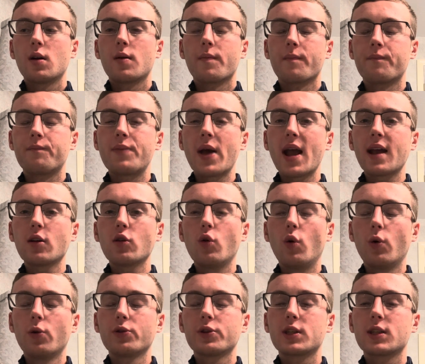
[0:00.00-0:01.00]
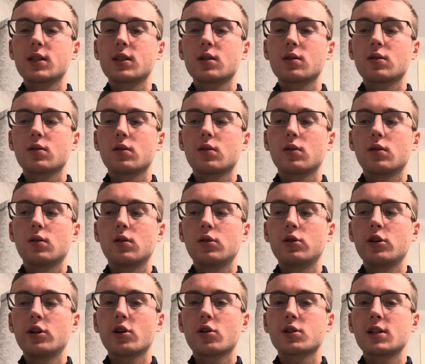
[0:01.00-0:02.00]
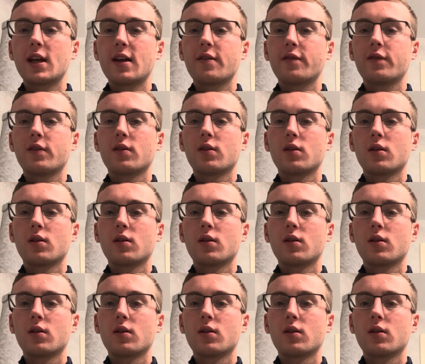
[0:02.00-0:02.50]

Bengals New Year's Eve,